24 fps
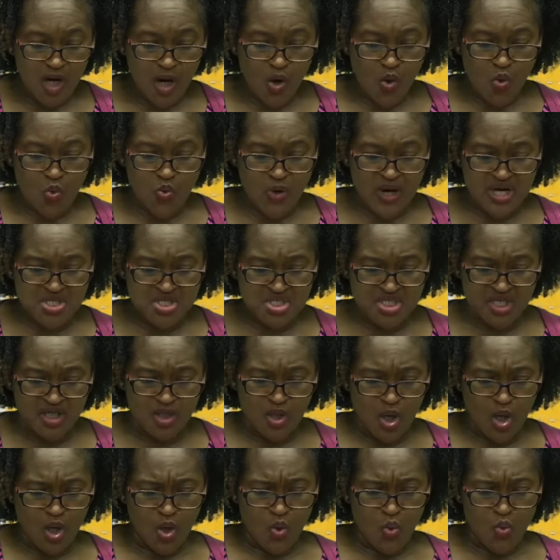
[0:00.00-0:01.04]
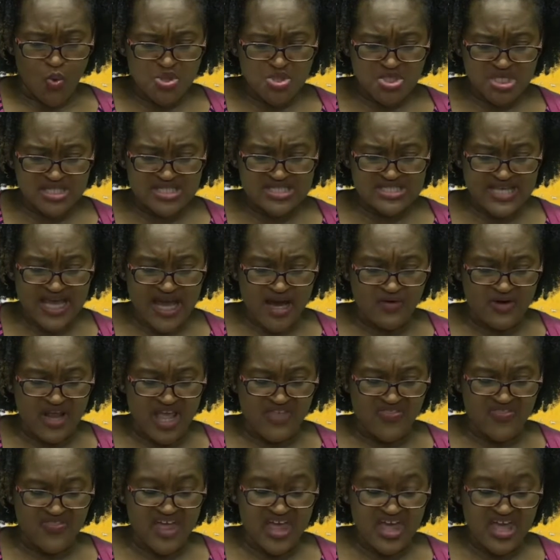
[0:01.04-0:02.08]
rushing, whooshing sound, and
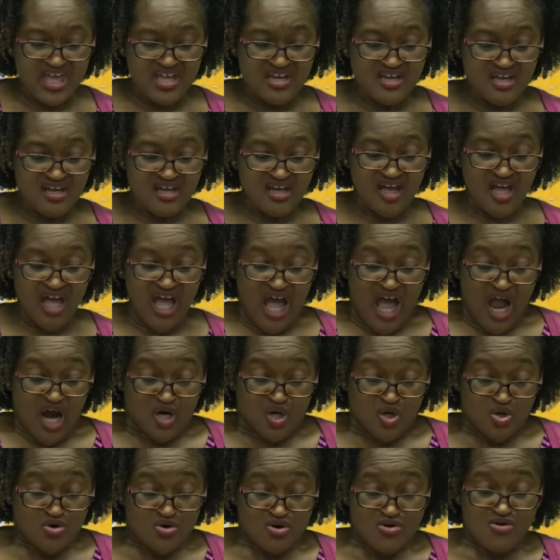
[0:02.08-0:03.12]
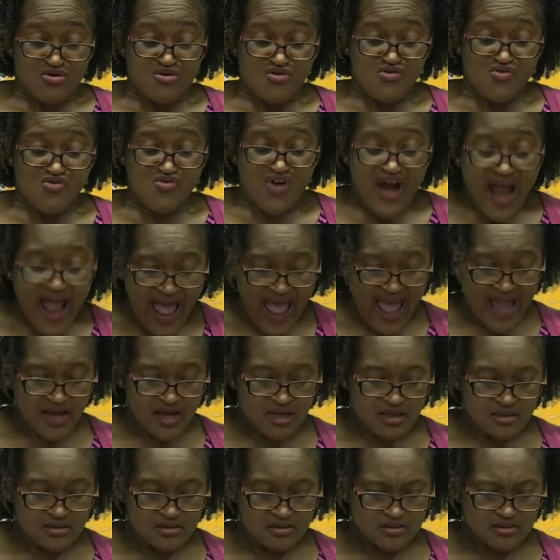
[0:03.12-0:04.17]
then crack!
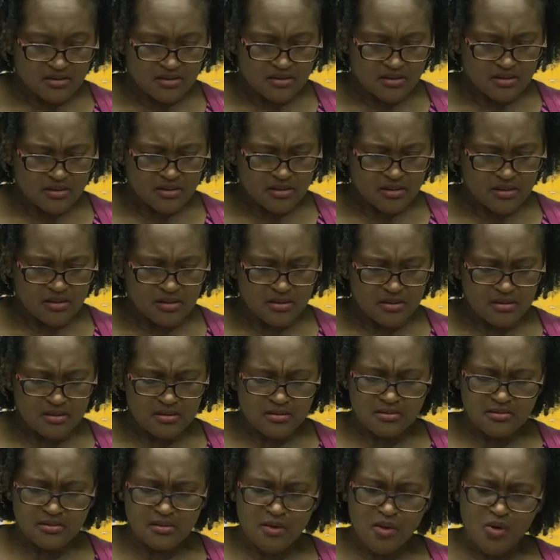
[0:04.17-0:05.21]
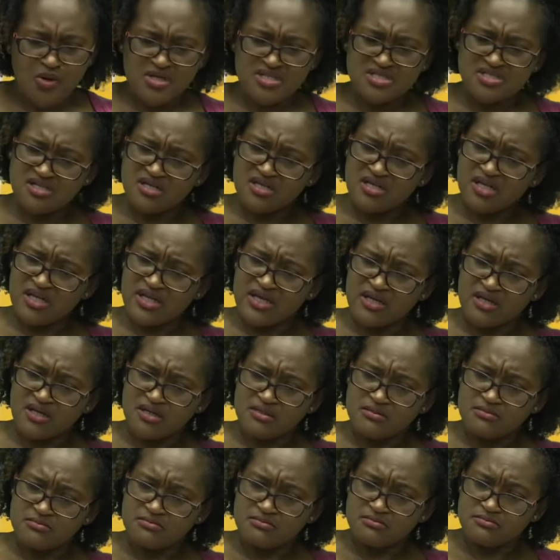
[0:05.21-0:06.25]
Or is it a click?
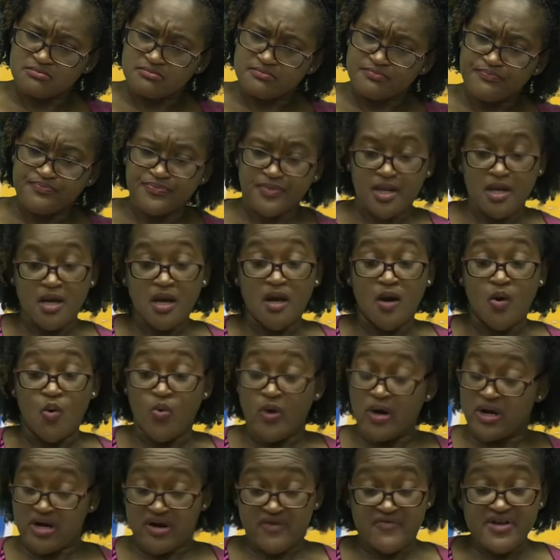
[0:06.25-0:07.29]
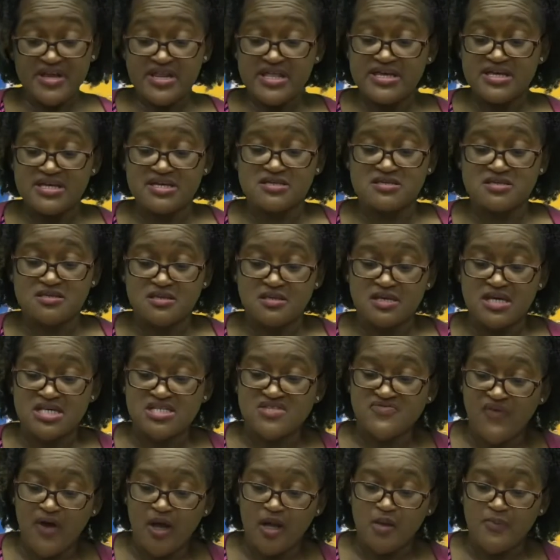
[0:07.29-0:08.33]
Whatever it is
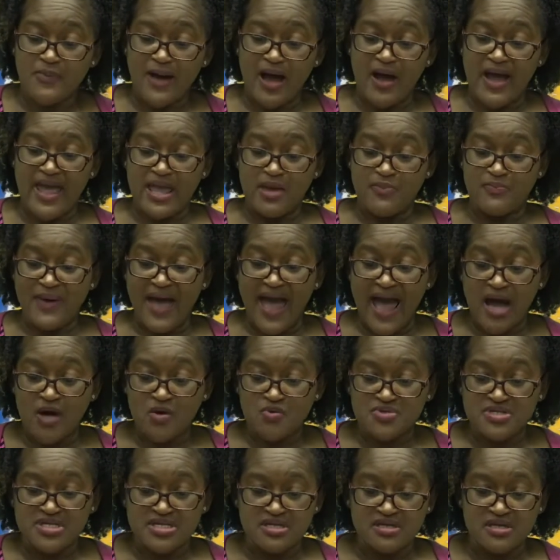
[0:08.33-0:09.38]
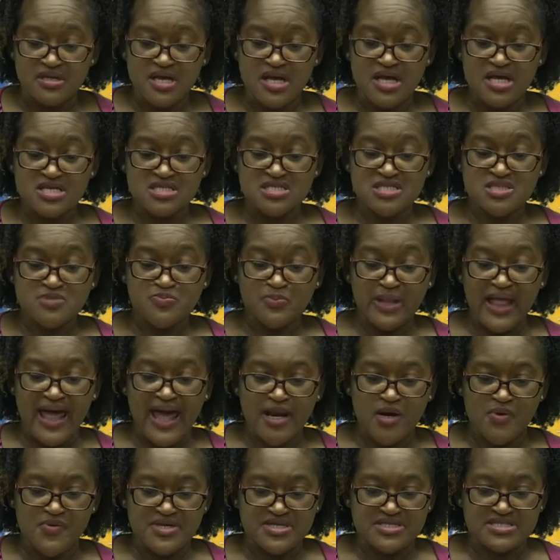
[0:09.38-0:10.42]
followed by a pounding,
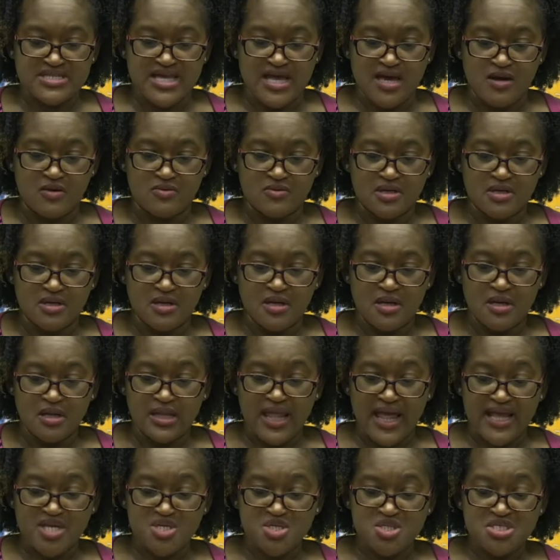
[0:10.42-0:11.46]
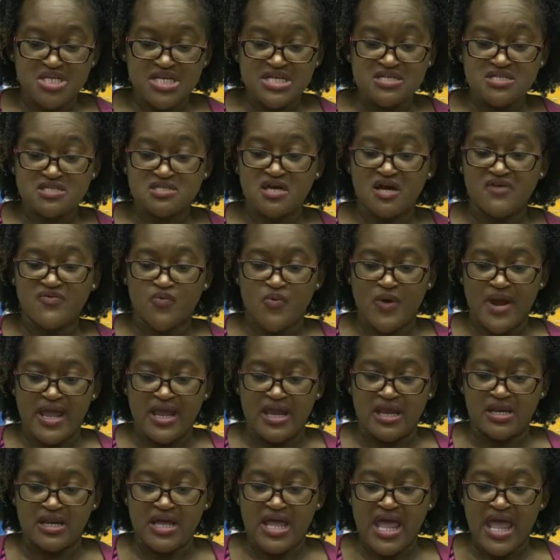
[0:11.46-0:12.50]
splattering sound, like sheets of
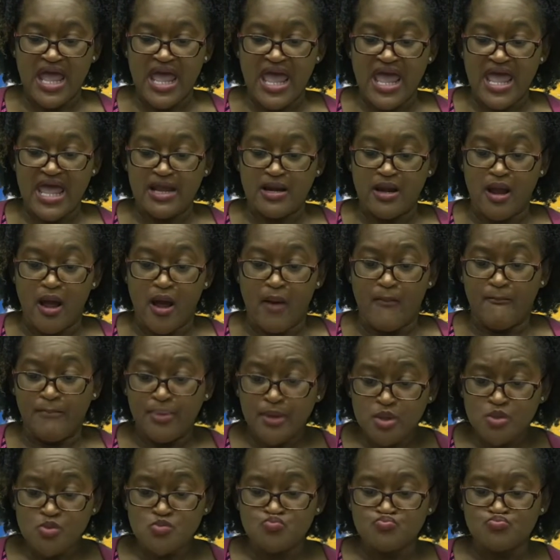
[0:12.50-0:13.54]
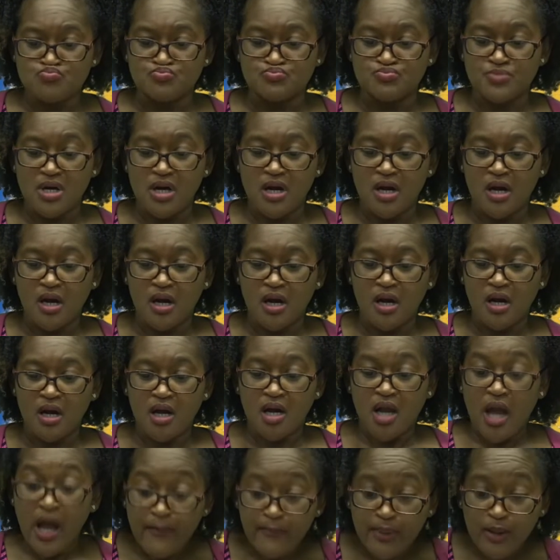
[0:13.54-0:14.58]
rain, and boom,
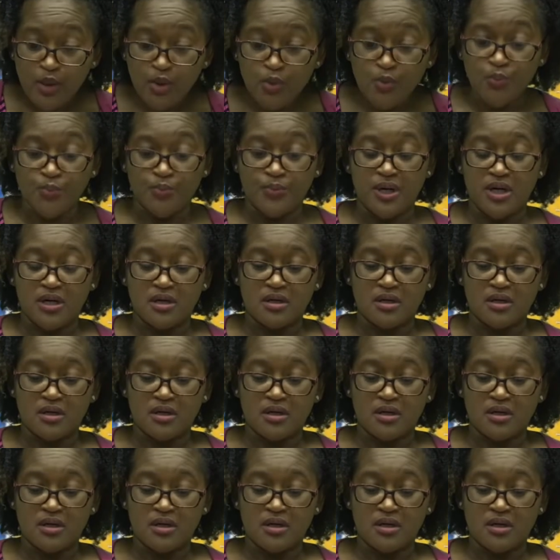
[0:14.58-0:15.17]
kaboom.